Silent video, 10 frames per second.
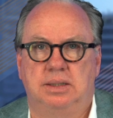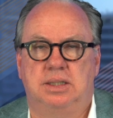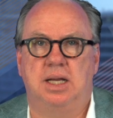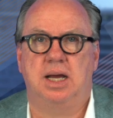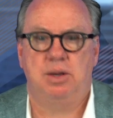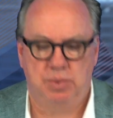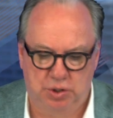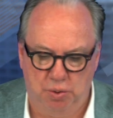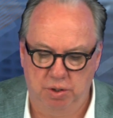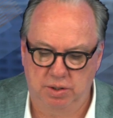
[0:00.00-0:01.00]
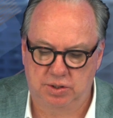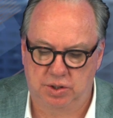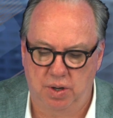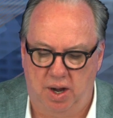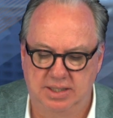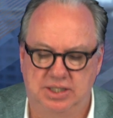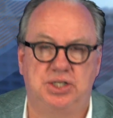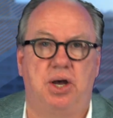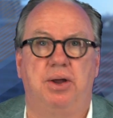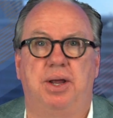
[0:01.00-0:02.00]
Today we're talking to
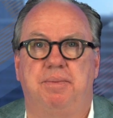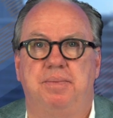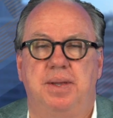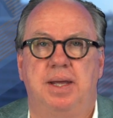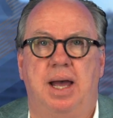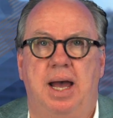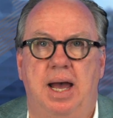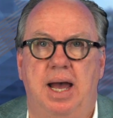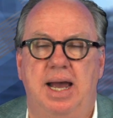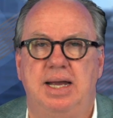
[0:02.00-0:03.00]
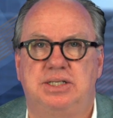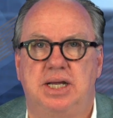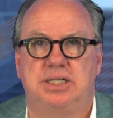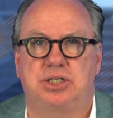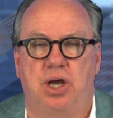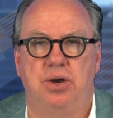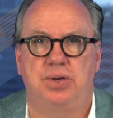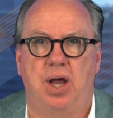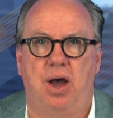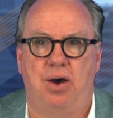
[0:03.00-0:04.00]
icetana, ASX
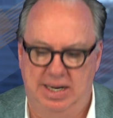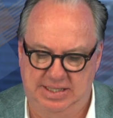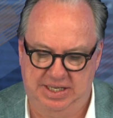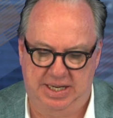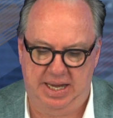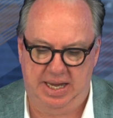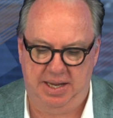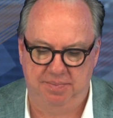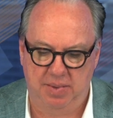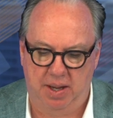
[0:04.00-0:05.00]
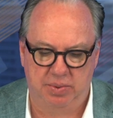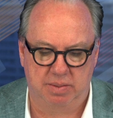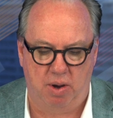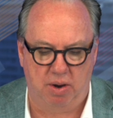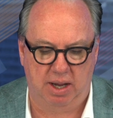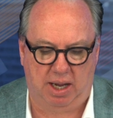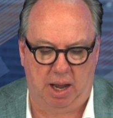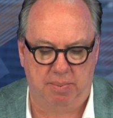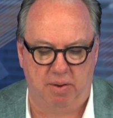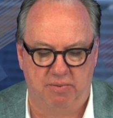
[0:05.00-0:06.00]
code ICE, with a market
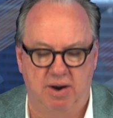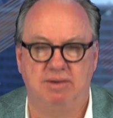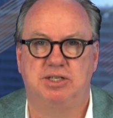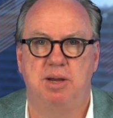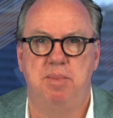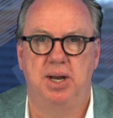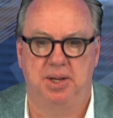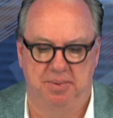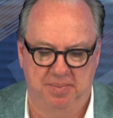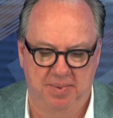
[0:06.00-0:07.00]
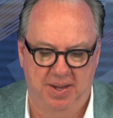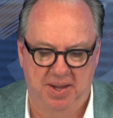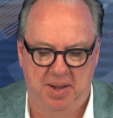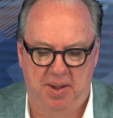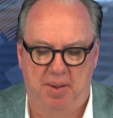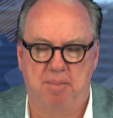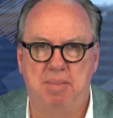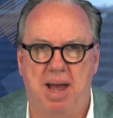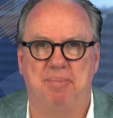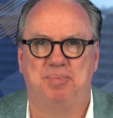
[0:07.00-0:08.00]
cap of around 10 million.
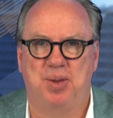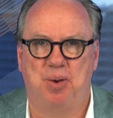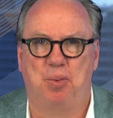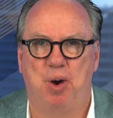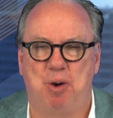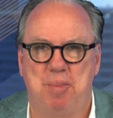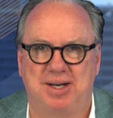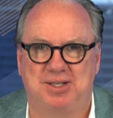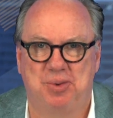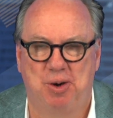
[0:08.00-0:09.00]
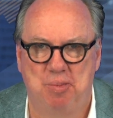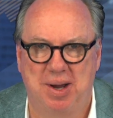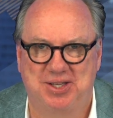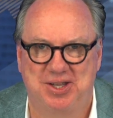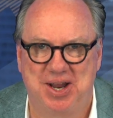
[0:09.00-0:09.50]
Matt, welcome back to the